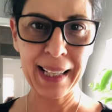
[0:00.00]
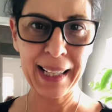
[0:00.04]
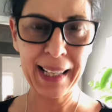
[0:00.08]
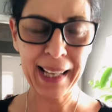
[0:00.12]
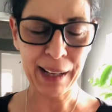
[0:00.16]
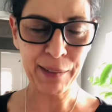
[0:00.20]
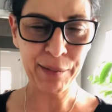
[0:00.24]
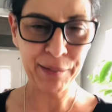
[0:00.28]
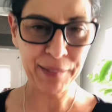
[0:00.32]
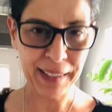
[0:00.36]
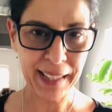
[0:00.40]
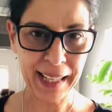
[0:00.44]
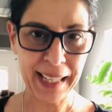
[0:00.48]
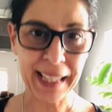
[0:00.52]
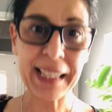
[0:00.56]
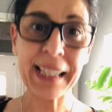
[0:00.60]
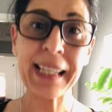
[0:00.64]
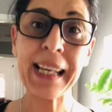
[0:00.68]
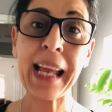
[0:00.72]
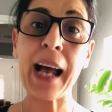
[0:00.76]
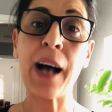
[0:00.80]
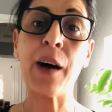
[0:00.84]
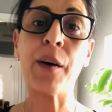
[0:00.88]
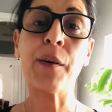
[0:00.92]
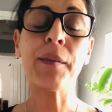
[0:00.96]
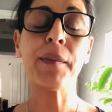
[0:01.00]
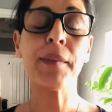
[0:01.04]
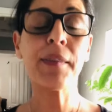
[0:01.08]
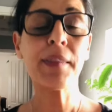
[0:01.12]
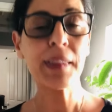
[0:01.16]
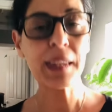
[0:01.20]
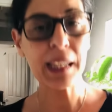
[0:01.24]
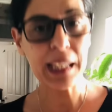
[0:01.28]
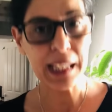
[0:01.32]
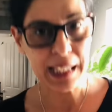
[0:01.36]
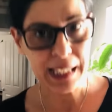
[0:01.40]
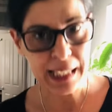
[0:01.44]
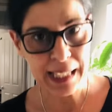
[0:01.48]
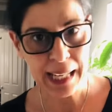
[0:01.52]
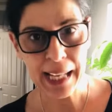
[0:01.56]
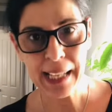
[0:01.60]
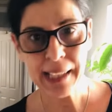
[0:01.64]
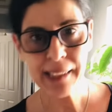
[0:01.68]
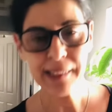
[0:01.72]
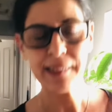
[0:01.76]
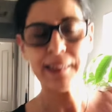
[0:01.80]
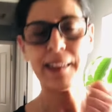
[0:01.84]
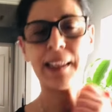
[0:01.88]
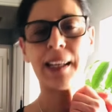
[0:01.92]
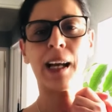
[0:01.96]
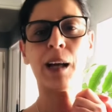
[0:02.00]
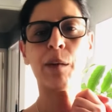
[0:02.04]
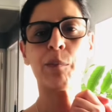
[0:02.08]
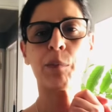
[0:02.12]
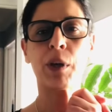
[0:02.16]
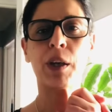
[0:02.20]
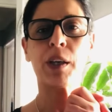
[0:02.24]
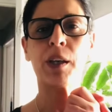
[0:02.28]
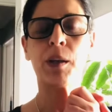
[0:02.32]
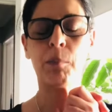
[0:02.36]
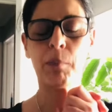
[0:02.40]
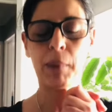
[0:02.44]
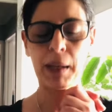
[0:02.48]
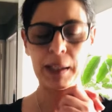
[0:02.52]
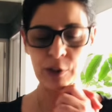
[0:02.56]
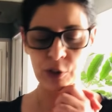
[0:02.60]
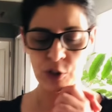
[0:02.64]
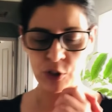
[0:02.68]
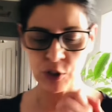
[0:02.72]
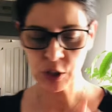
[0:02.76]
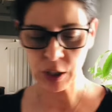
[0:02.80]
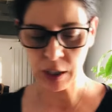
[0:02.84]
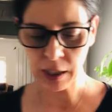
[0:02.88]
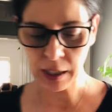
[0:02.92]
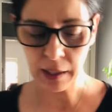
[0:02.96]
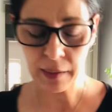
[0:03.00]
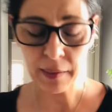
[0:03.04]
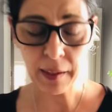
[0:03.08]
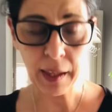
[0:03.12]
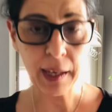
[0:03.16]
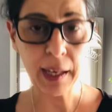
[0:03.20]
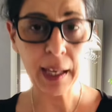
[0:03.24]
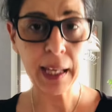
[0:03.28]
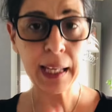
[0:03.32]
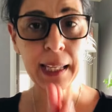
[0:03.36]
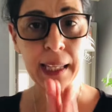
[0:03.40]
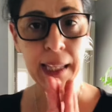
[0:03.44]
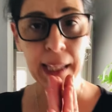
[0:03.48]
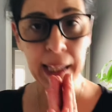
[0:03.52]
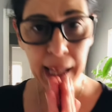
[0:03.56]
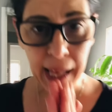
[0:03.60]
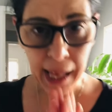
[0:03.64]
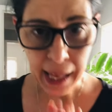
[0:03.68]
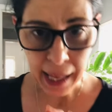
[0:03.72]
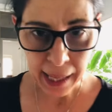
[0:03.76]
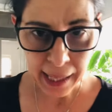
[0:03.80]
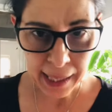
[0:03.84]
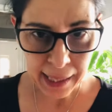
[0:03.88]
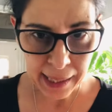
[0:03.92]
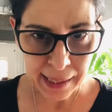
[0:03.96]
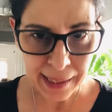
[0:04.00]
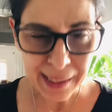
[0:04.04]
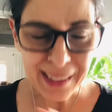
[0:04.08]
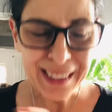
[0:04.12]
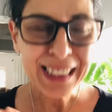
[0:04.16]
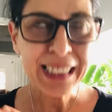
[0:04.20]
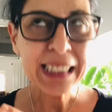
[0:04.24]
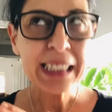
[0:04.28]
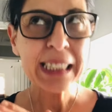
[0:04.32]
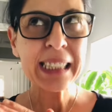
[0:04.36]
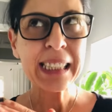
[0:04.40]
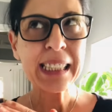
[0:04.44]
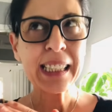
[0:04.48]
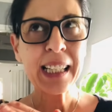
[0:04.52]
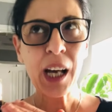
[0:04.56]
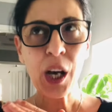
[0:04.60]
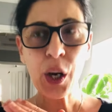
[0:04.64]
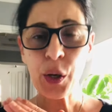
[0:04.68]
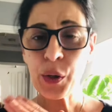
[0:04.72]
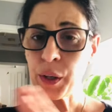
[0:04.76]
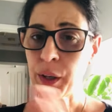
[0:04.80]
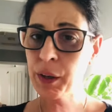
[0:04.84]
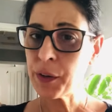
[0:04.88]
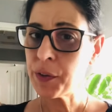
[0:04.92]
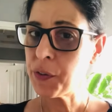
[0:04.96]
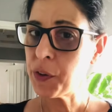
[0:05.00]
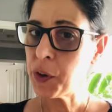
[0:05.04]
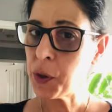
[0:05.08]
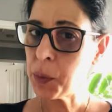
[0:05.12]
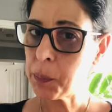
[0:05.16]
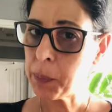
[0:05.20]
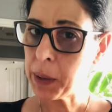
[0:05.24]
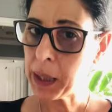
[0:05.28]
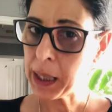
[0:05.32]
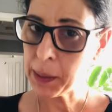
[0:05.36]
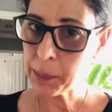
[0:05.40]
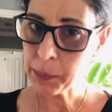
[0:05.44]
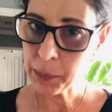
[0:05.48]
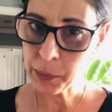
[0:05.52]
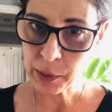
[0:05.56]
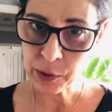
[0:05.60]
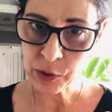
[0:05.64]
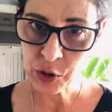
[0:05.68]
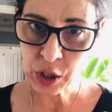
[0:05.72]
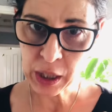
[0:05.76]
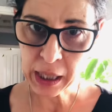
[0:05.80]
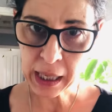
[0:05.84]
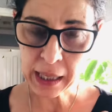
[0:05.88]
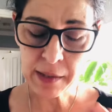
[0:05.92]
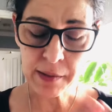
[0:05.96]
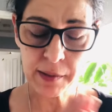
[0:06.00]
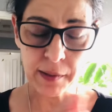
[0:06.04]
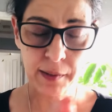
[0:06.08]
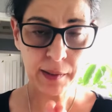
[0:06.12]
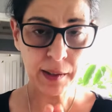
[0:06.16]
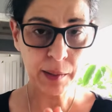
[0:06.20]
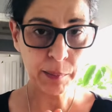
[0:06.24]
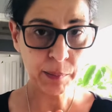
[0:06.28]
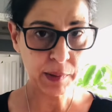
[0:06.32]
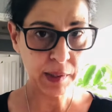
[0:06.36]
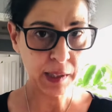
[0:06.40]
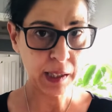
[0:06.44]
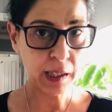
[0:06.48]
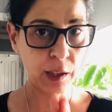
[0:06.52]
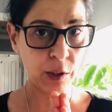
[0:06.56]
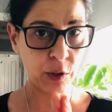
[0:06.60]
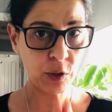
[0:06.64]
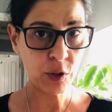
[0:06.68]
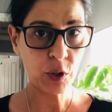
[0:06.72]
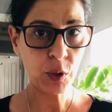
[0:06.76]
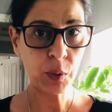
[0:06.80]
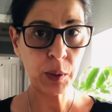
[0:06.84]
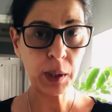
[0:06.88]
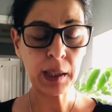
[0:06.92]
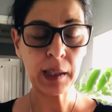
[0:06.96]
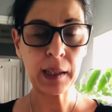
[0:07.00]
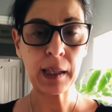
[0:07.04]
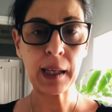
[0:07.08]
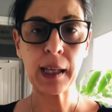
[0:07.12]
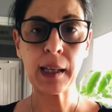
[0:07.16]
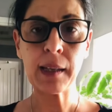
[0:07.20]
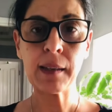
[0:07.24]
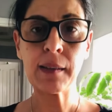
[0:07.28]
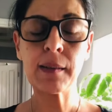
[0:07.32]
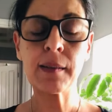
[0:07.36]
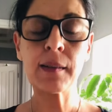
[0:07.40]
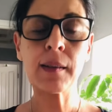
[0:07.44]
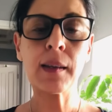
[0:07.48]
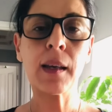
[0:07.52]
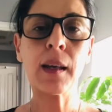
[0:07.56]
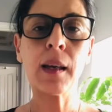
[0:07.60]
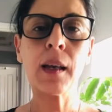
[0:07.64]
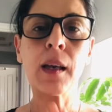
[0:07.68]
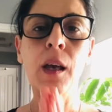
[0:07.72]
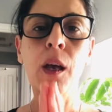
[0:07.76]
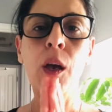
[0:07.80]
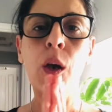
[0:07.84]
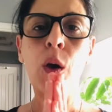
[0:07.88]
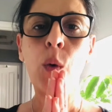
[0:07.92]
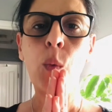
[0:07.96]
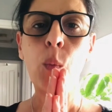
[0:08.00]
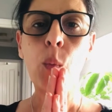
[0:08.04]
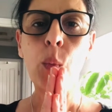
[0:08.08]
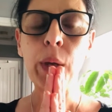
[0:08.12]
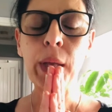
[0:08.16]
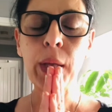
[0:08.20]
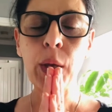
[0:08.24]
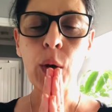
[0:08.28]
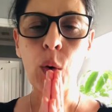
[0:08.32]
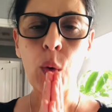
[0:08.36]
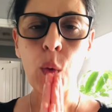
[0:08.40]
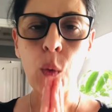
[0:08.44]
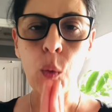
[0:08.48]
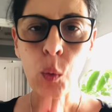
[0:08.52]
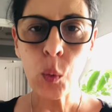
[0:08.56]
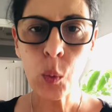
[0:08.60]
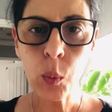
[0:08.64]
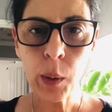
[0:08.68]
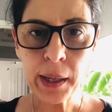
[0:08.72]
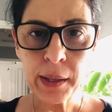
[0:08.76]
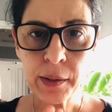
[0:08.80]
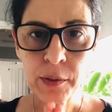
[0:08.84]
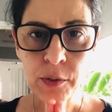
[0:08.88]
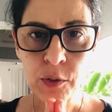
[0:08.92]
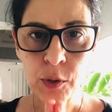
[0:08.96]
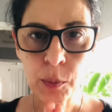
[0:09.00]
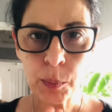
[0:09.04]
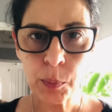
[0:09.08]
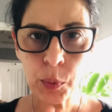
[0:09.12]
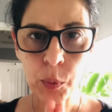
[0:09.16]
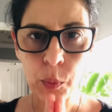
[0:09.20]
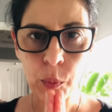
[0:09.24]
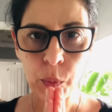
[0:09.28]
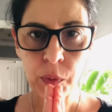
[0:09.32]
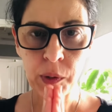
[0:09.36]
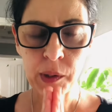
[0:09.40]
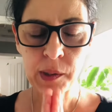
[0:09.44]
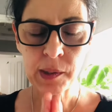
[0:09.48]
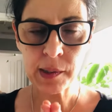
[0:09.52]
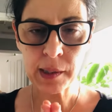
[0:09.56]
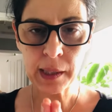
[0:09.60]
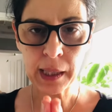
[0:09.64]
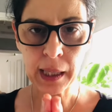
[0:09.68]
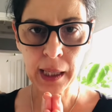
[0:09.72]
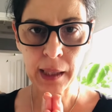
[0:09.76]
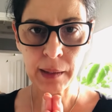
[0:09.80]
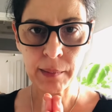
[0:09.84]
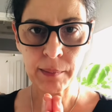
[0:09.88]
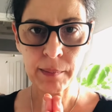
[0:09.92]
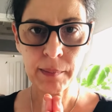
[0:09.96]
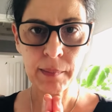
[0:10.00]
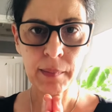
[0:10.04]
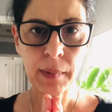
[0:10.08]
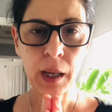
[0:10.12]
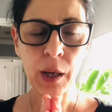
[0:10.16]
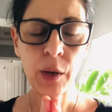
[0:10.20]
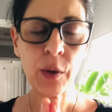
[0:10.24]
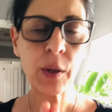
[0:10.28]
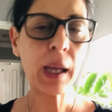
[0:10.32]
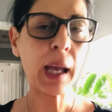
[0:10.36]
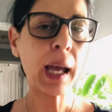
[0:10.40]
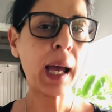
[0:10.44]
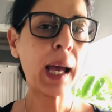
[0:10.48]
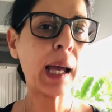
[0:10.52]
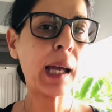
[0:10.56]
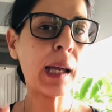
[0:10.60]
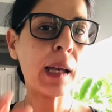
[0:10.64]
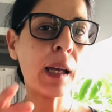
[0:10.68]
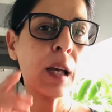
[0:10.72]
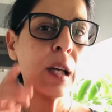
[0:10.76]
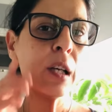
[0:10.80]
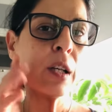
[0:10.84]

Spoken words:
Lovely. Now, the next thing I'm gonna mention, but again, only a few people, educators I'm seeing doing this, we always support the skin, okay?